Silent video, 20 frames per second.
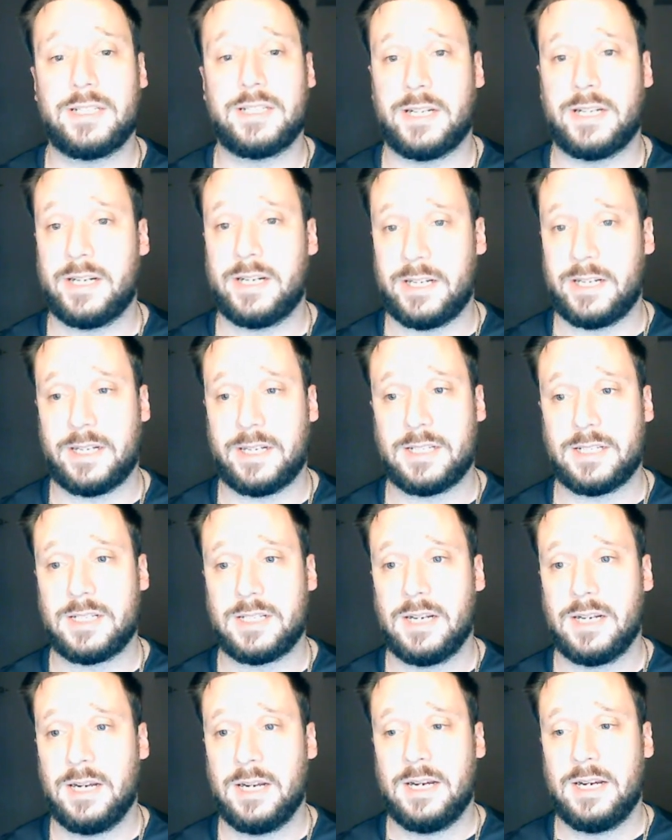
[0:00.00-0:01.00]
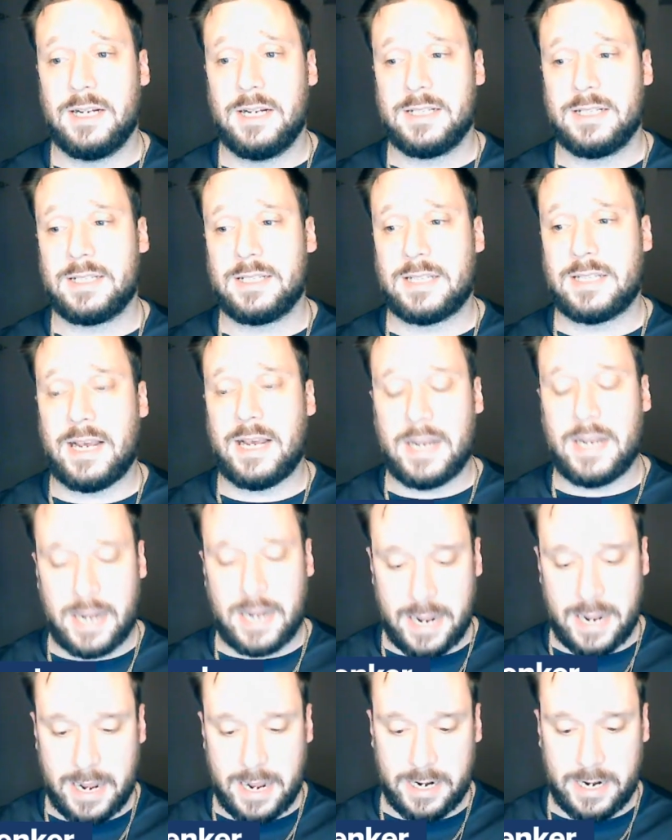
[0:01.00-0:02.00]
as it is to say, and
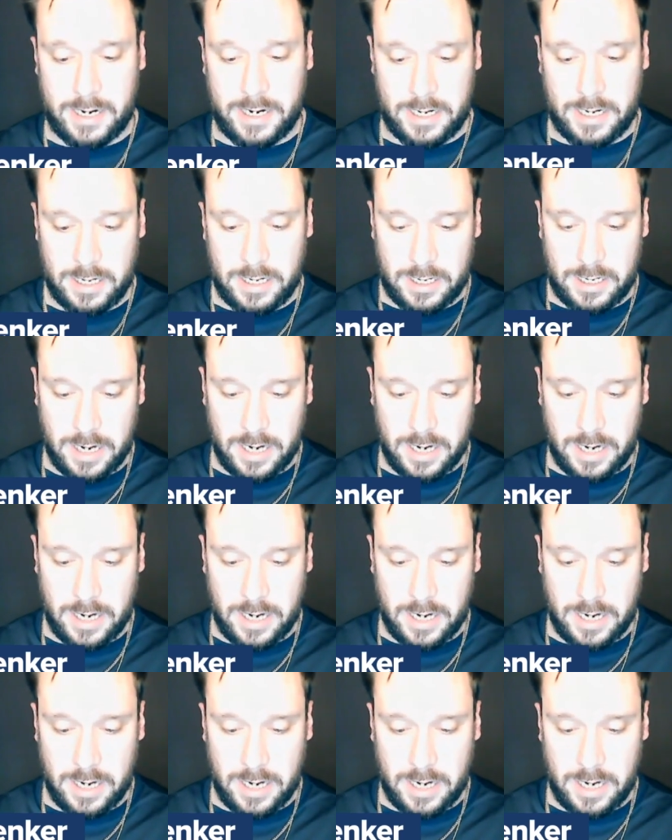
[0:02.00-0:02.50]
I hate it,